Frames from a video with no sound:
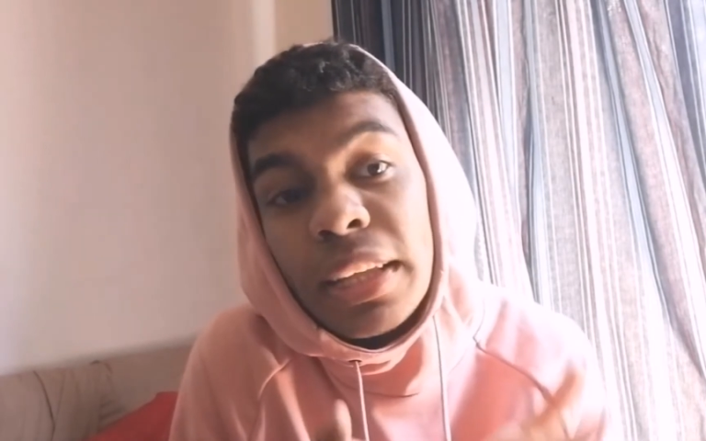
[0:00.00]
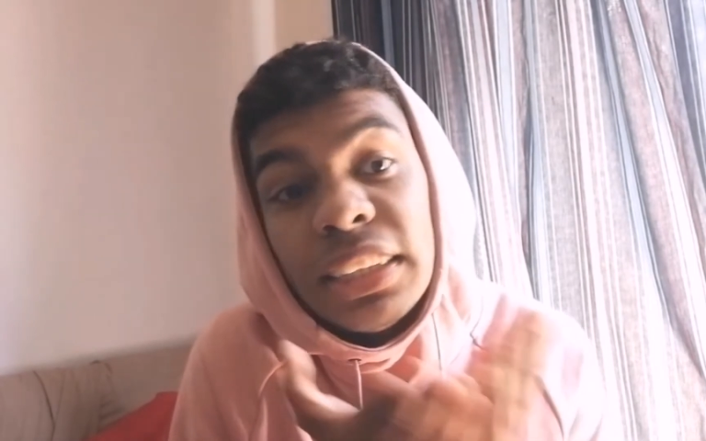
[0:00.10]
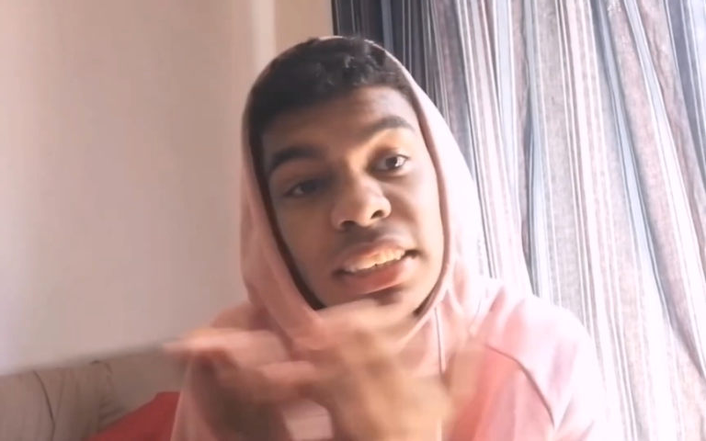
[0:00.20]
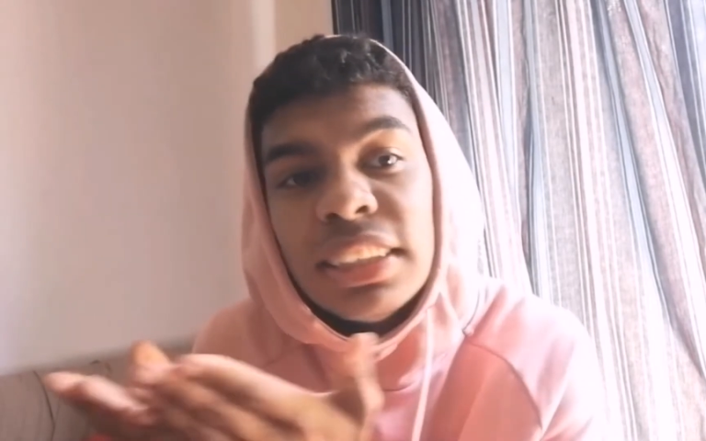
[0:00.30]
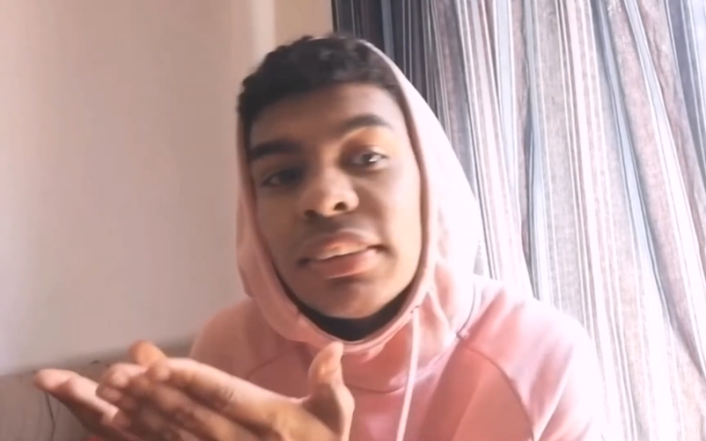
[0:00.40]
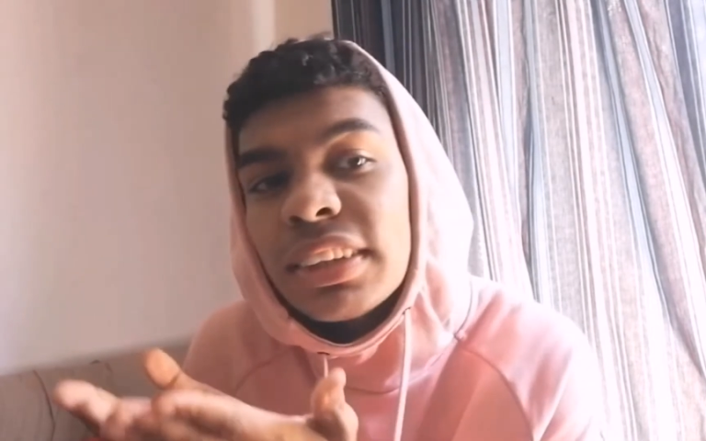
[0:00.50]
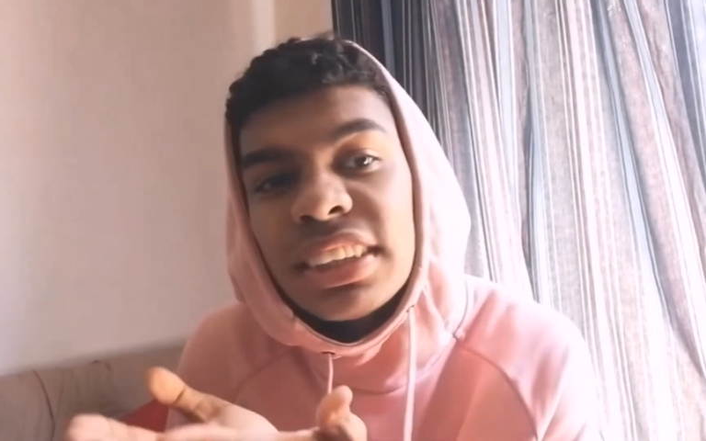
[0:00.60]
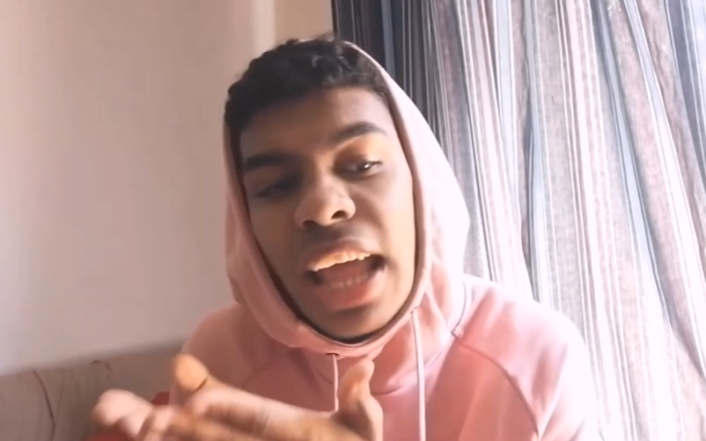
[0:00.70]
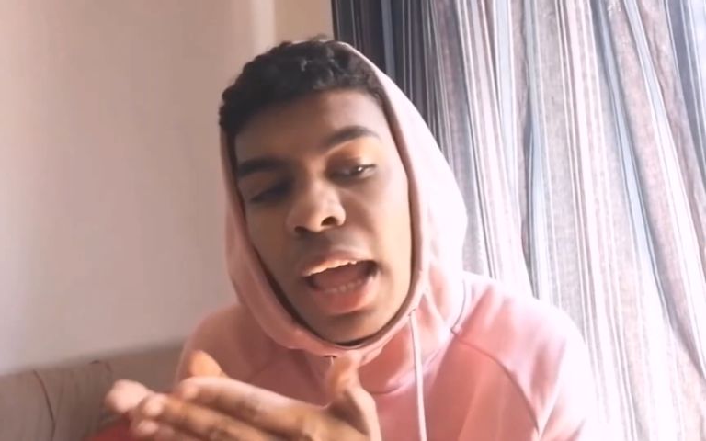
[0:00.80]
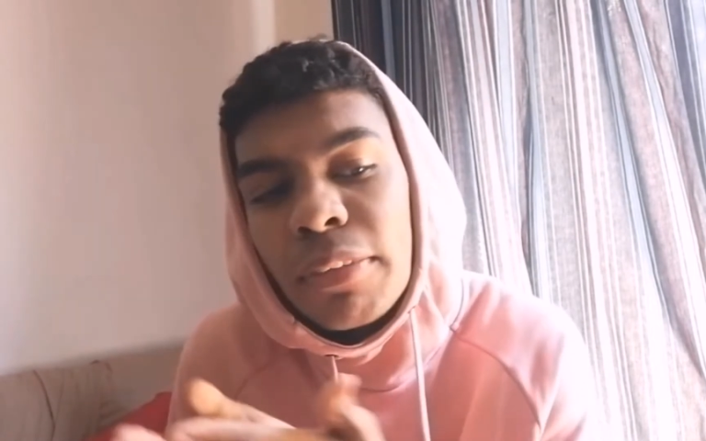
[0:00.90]
Just
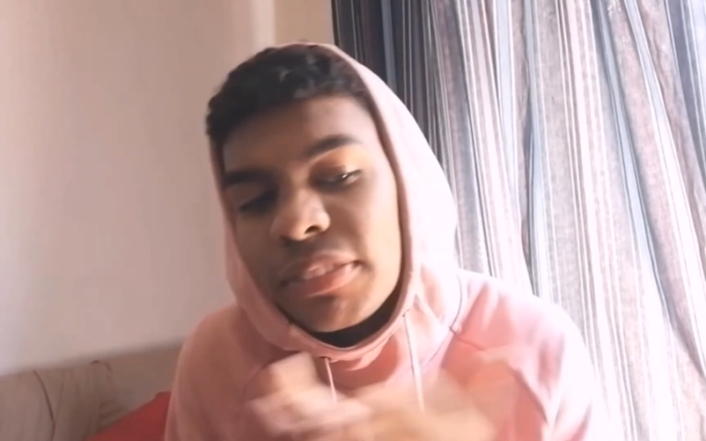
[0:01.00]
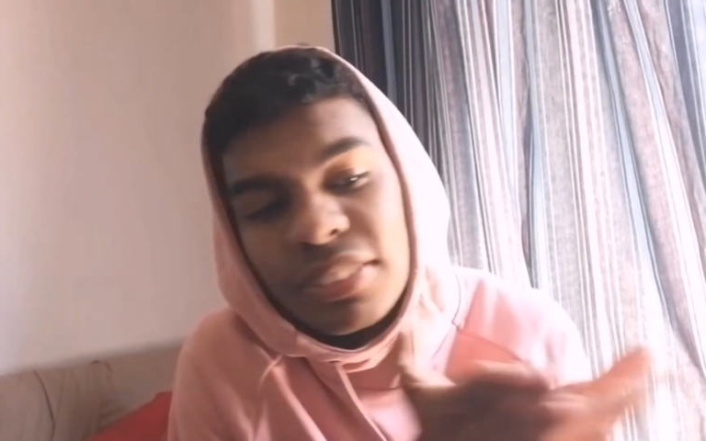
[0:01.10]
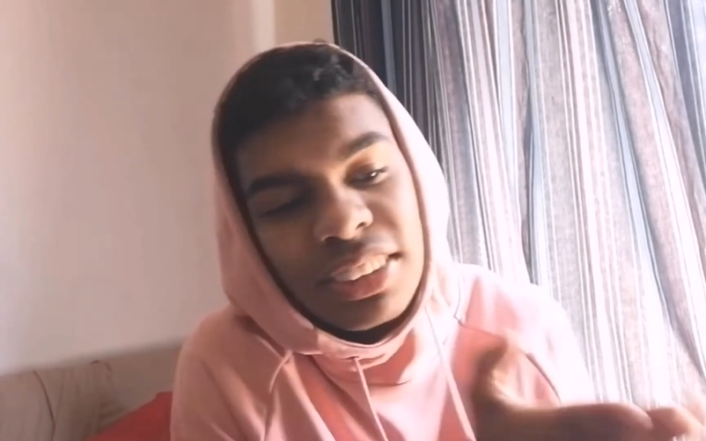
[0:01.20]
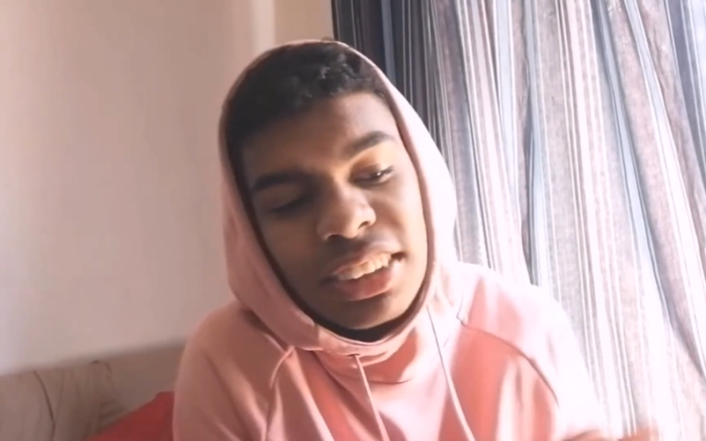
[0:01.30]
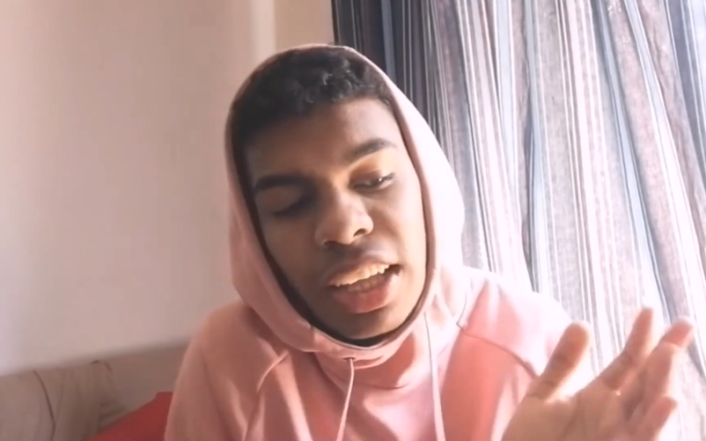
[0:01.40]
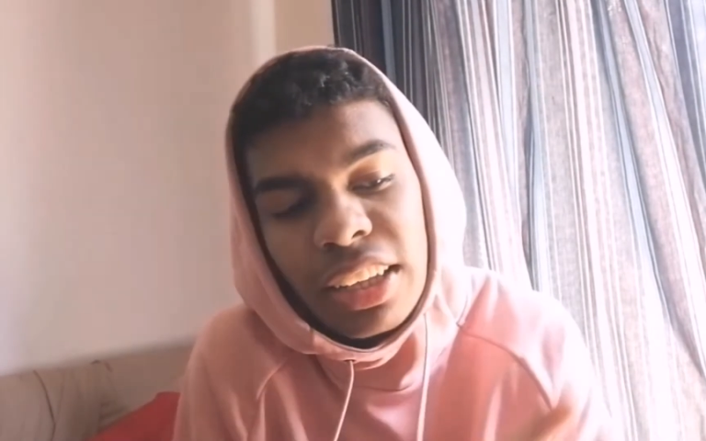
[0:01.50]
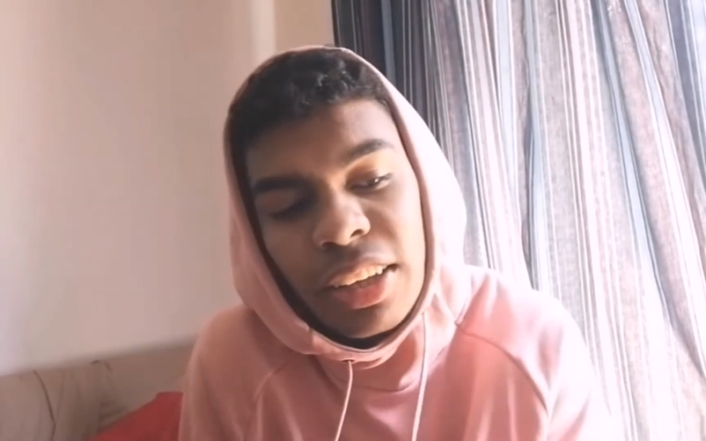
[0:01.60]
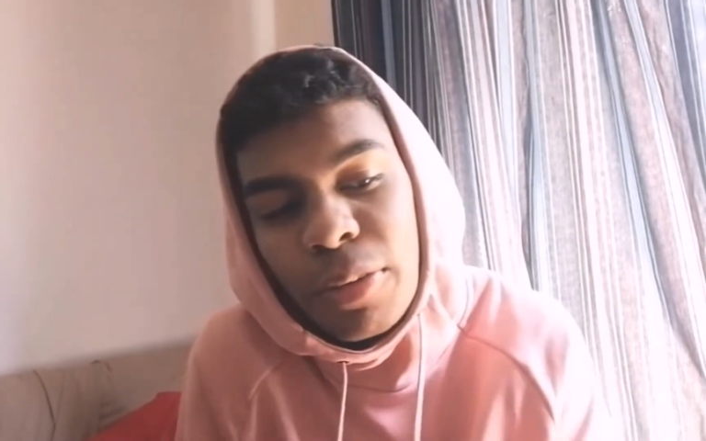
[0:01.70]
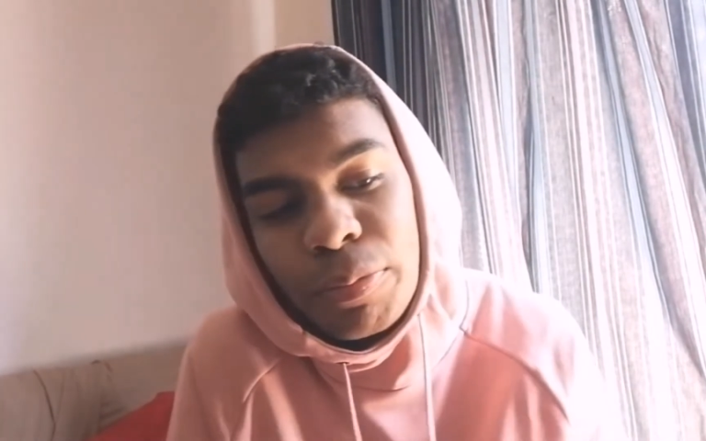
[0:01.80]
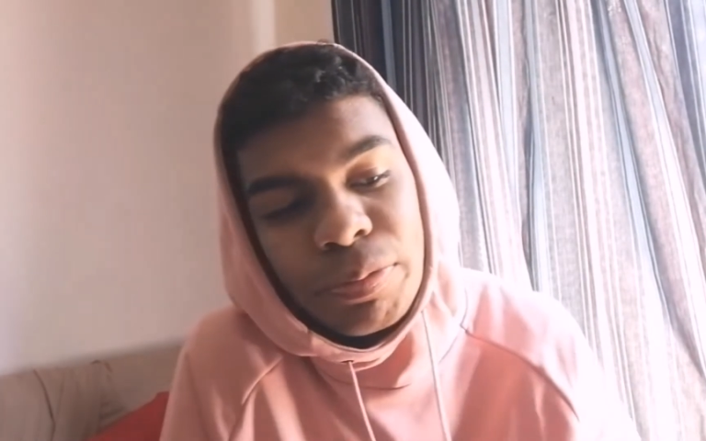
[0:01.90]
because that's like,
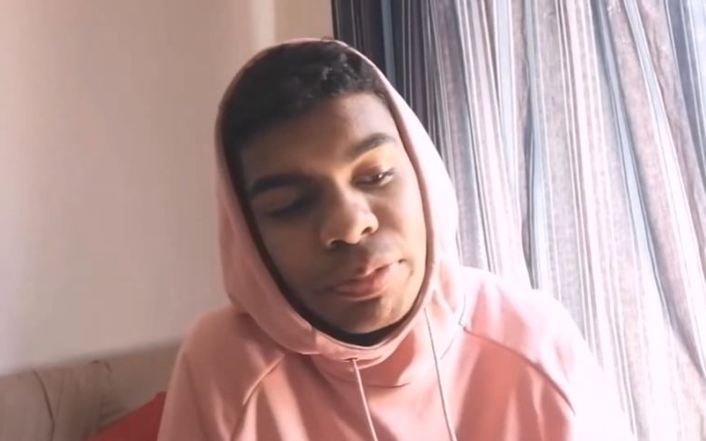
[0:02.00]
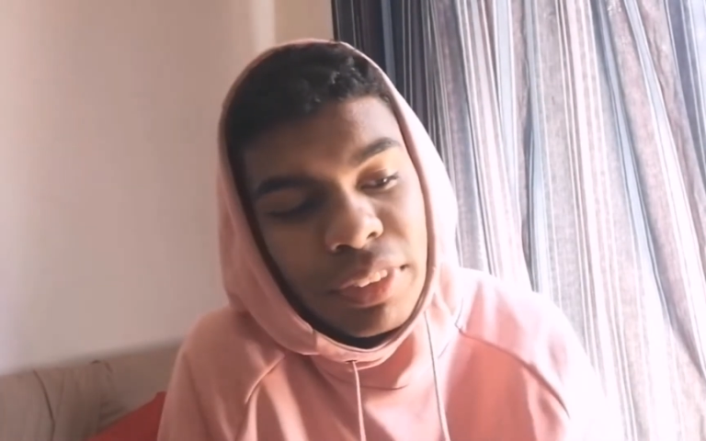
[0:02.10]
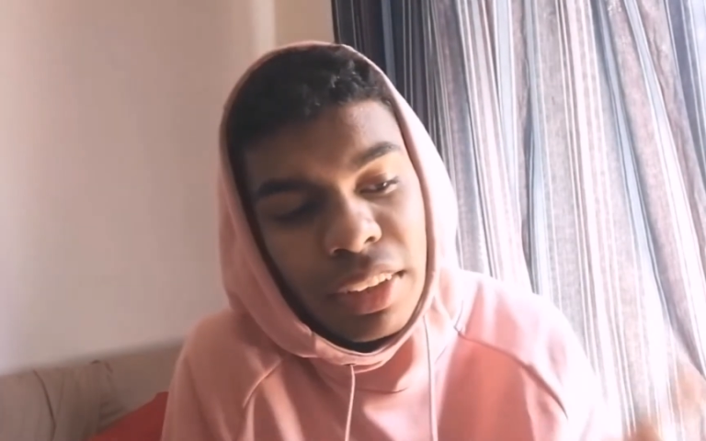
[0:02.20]
you